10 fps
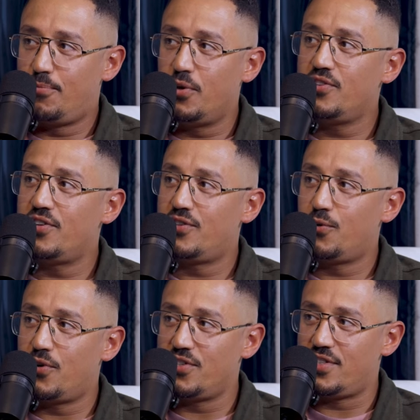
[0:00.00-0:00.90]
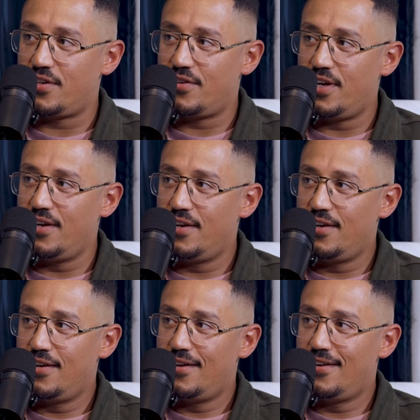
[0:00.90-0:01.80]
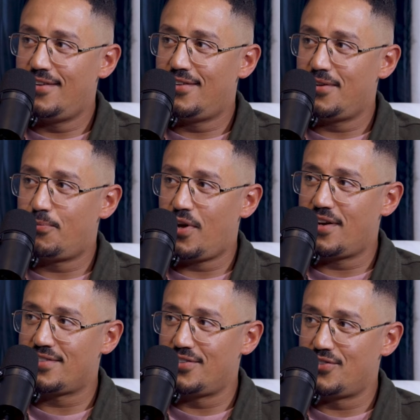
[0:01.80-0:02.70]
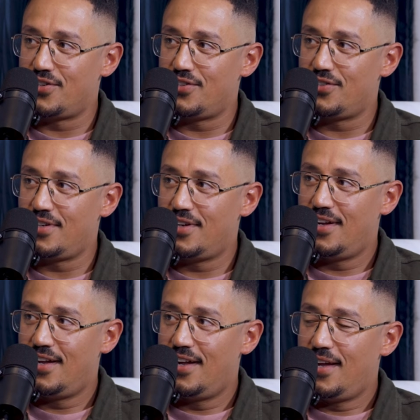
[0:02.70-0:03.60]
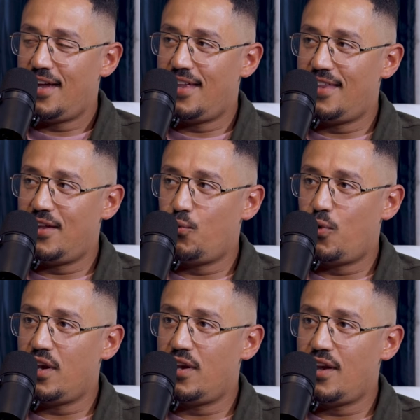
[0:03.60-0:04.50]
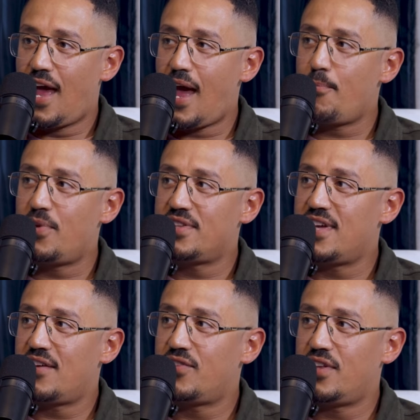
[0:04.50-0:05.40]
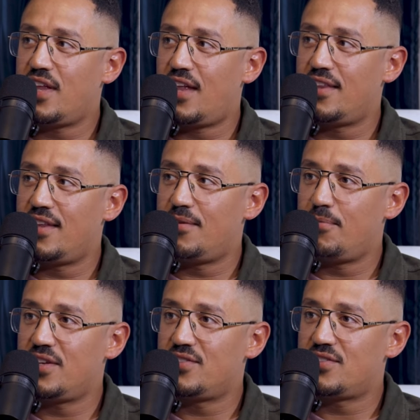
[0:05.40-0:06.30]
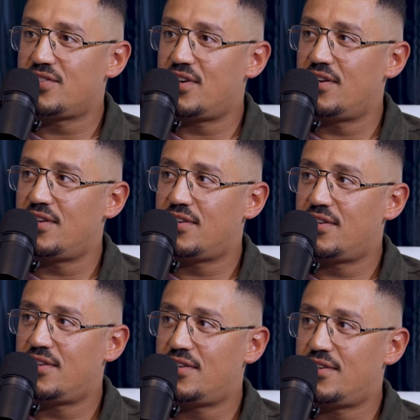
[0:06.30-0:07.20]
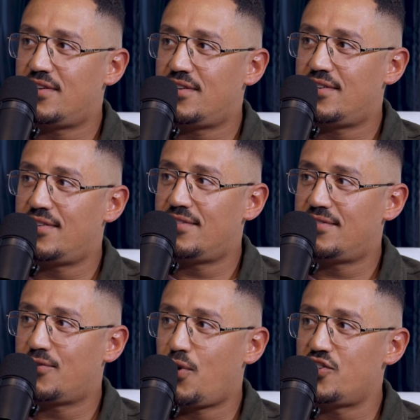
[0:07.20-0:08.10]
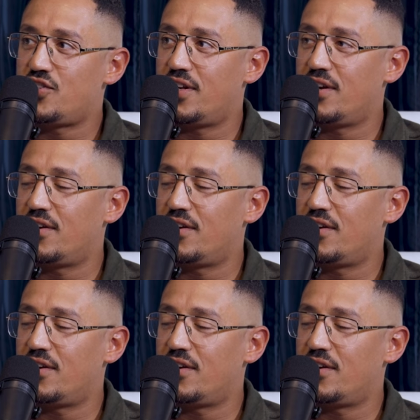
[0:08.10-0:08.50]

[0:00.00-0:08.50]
pulled her towards you, right? Into the Protestant church. And then what happens after that that makes you start questioning